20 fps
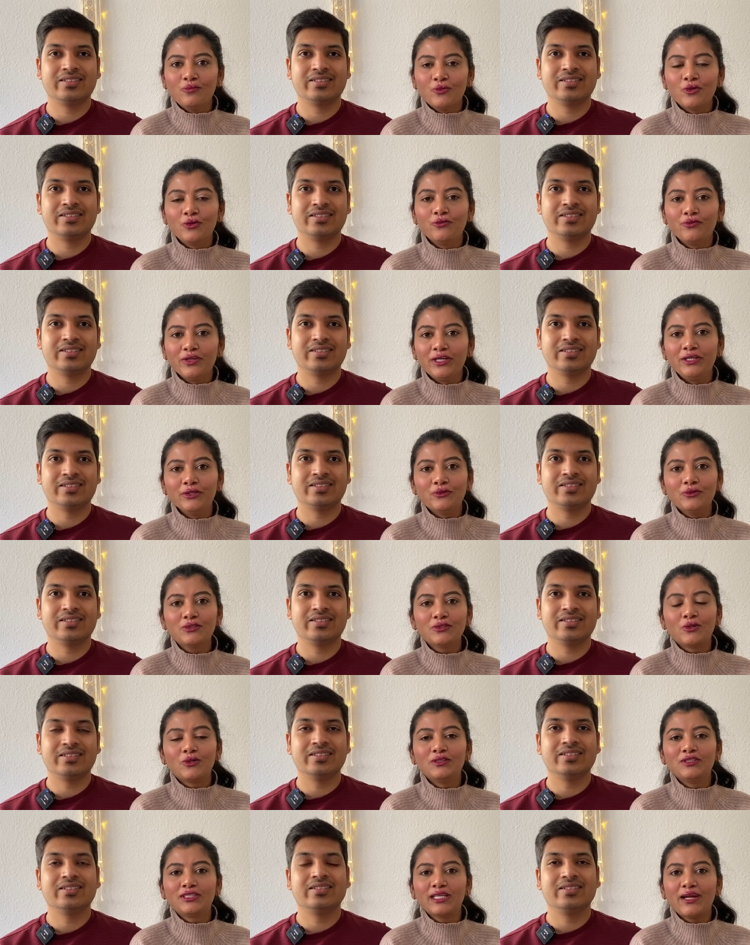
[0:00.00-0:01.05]
Speaker 1: more
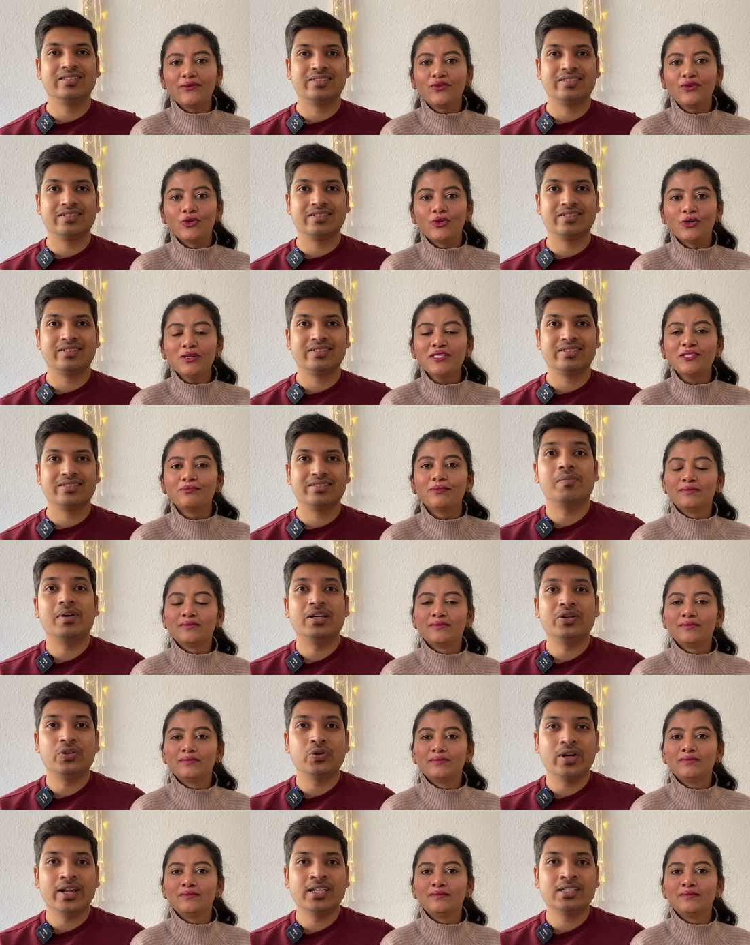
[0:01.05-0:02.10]
videos on travel logs.
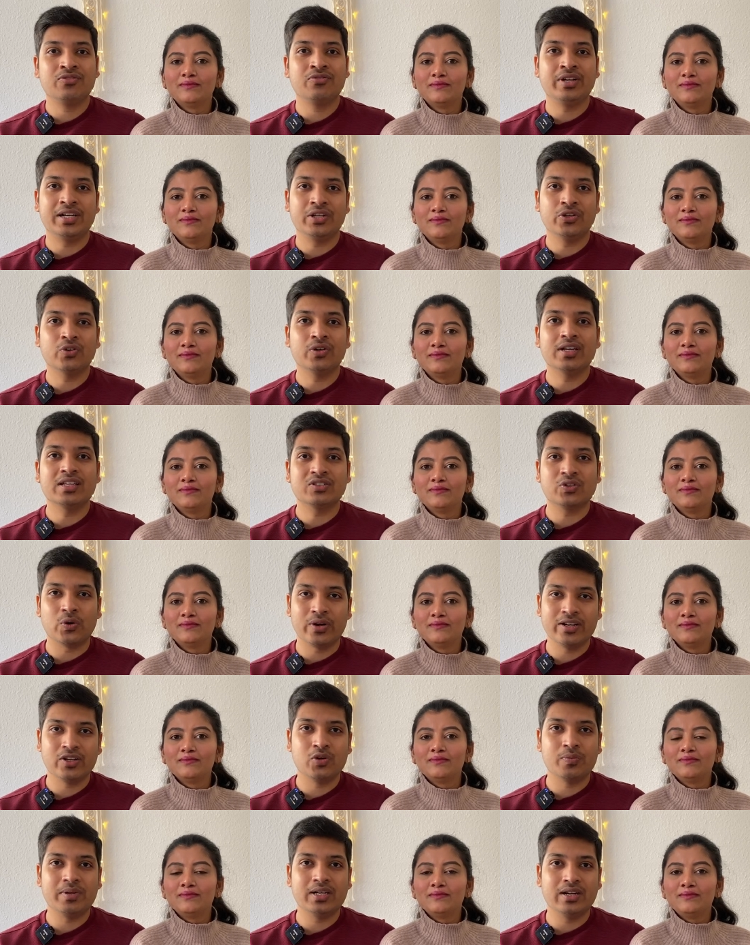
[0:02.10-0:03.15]
Speaker 2: But today's video is
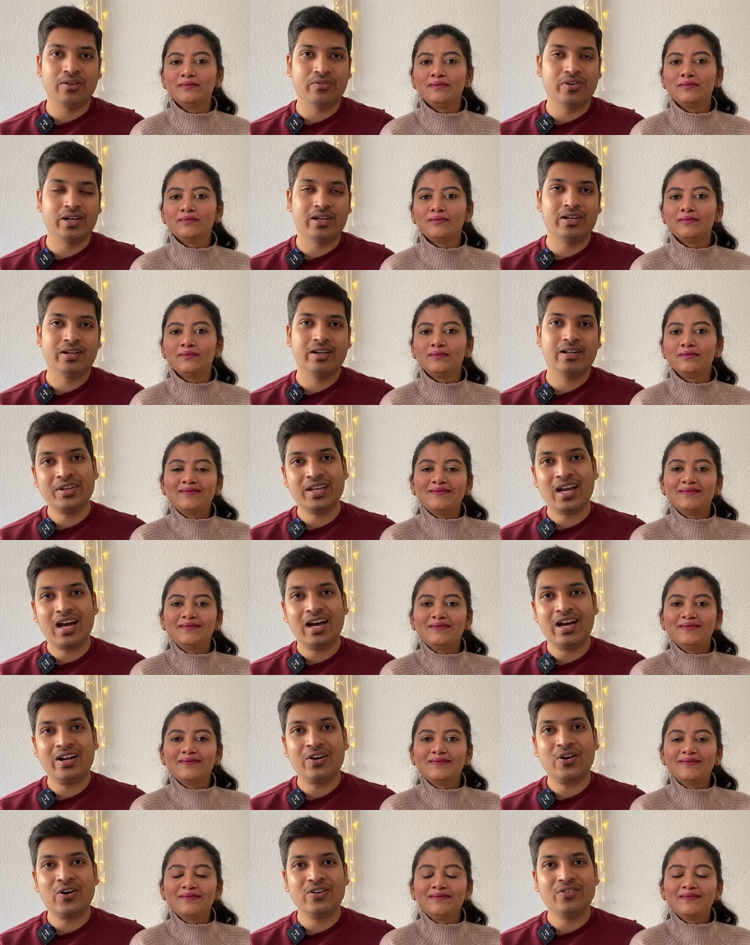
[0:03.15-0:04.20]
going to be different. We
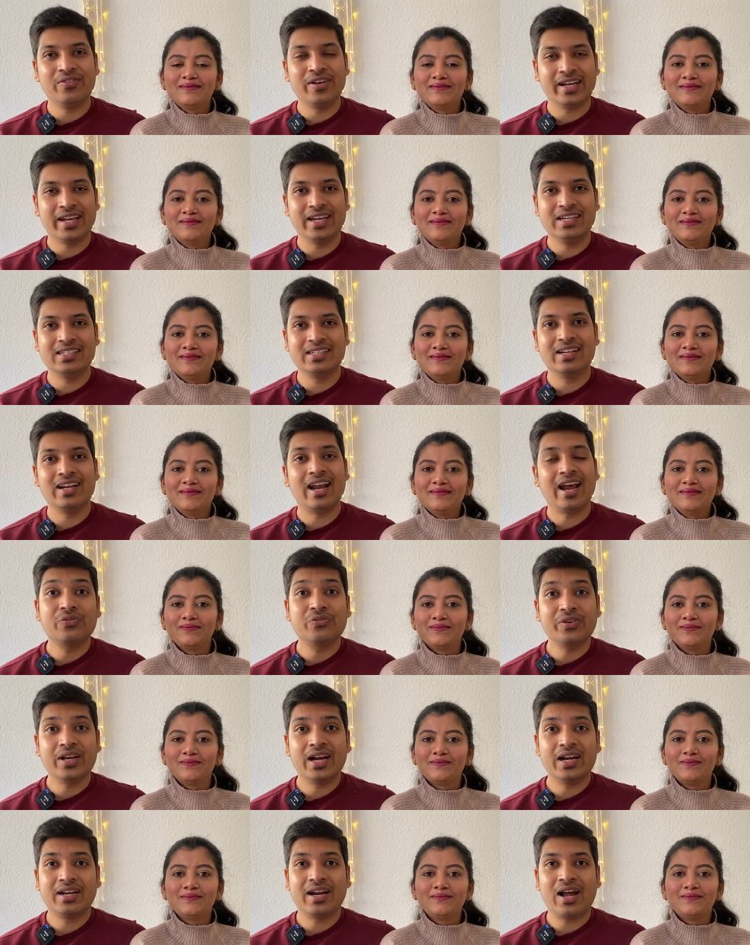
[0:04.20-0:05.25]
are on vacation, so
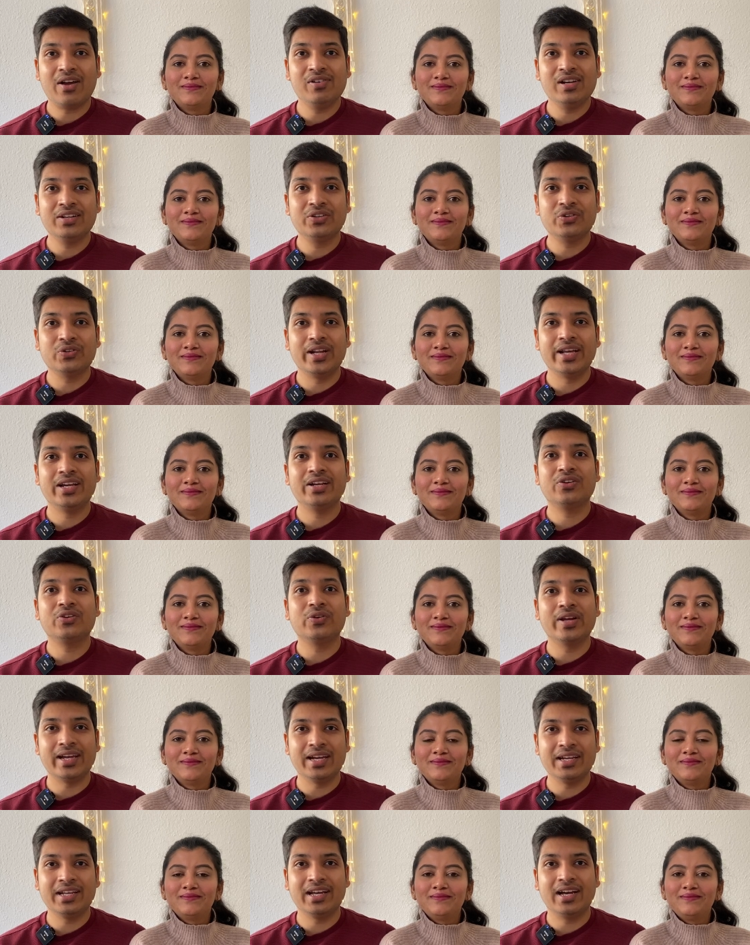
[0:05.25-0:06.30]
we are traveling today to
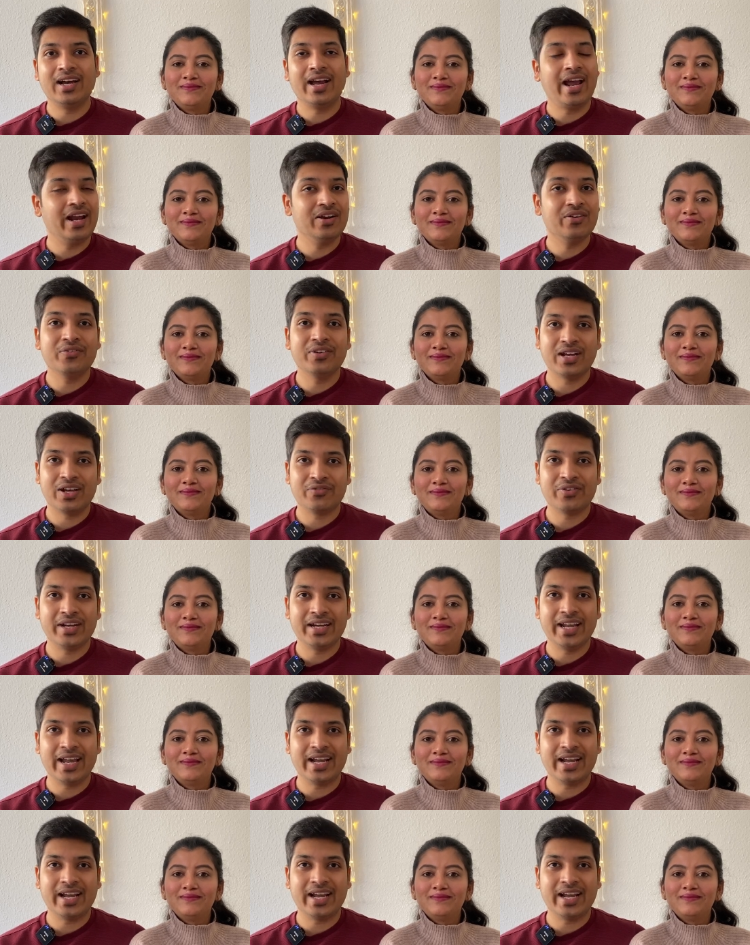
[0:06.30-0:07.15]
India and we are very